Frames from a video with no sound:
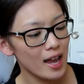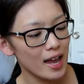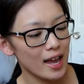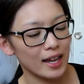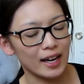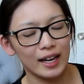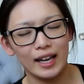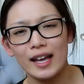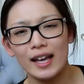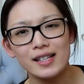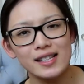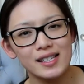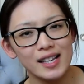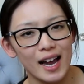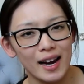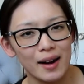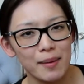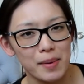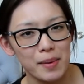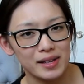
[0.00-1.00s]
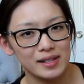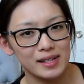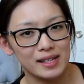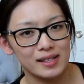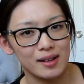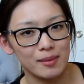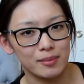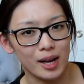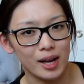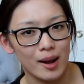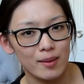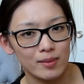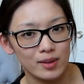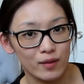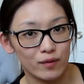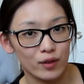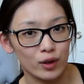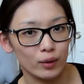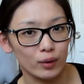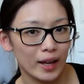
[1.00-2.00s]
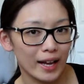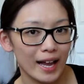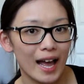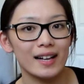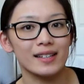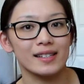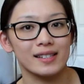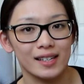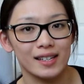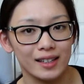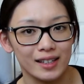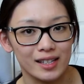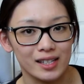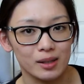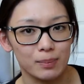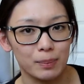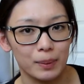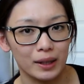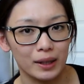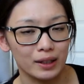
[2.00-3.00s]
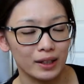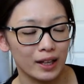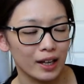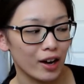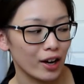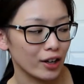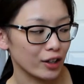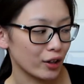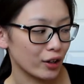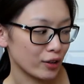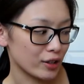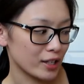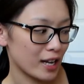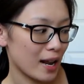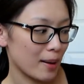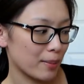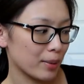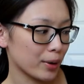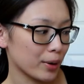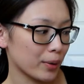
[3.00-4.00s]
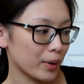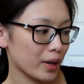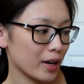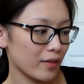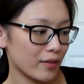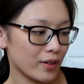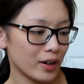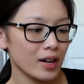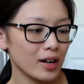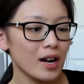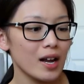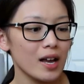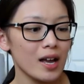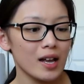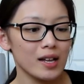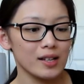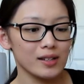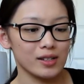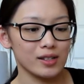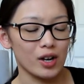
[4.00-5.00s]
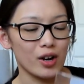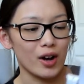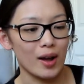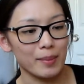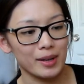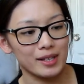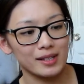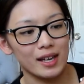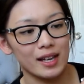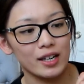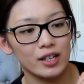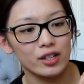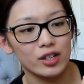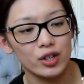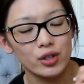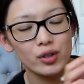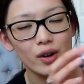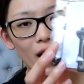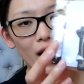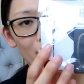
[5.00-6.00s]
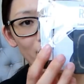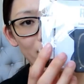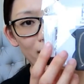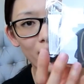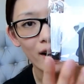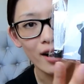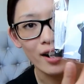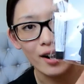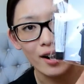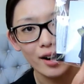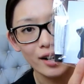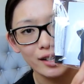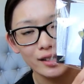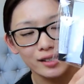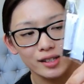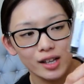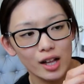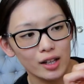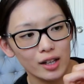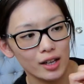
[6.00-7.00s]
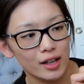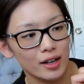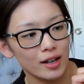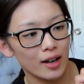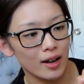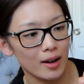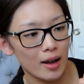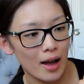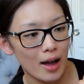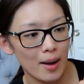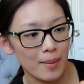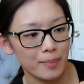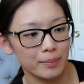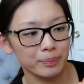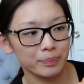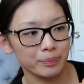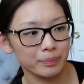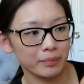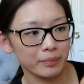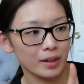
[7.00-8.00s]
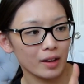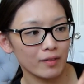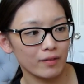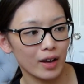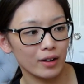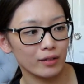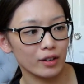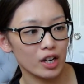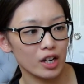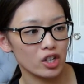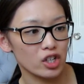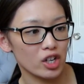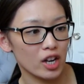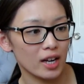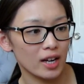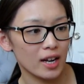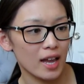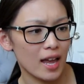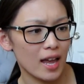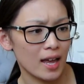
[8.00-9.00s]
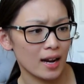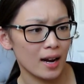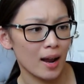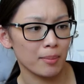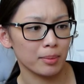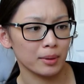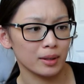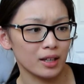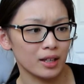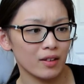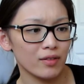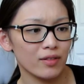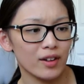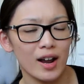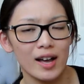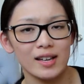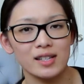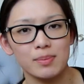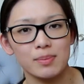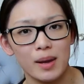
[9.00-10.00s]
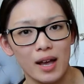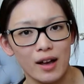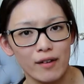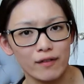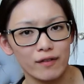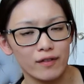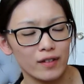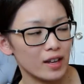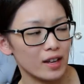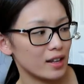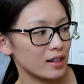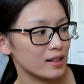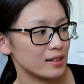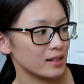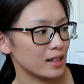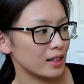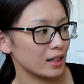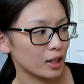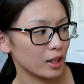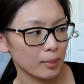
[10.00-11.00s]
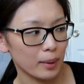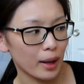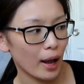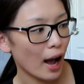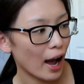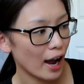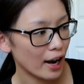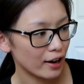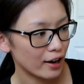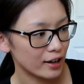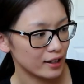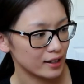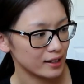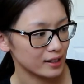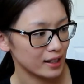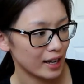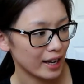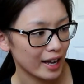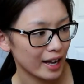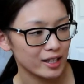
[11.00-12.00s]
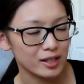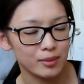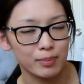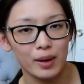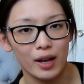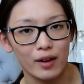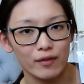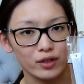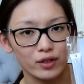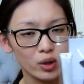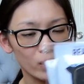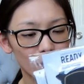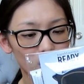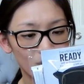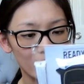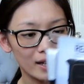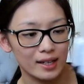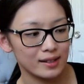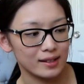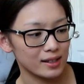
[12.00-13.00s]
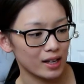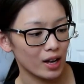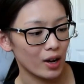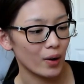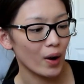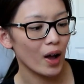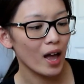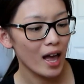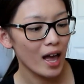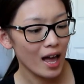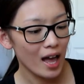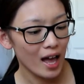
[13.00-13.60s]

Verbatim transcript: and it gets kind of messy sometimes if you like accidentally spill it on your table or whatever. So I'm excited to try their solid um, foundation and I believe their SPF is a little bit higher. It's like SPF 20. So